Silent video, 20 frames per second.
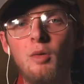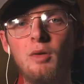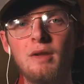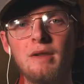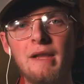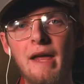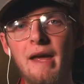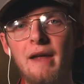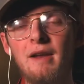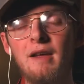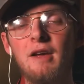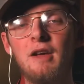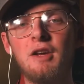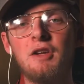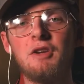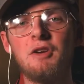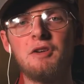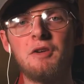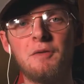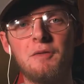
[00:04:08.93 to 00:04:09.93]
let
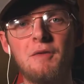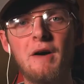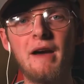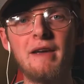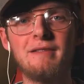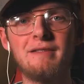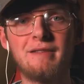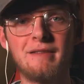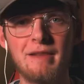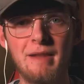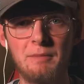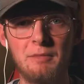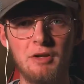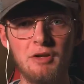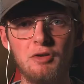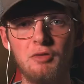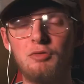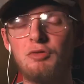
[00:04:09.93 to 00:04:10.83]
your device limit you.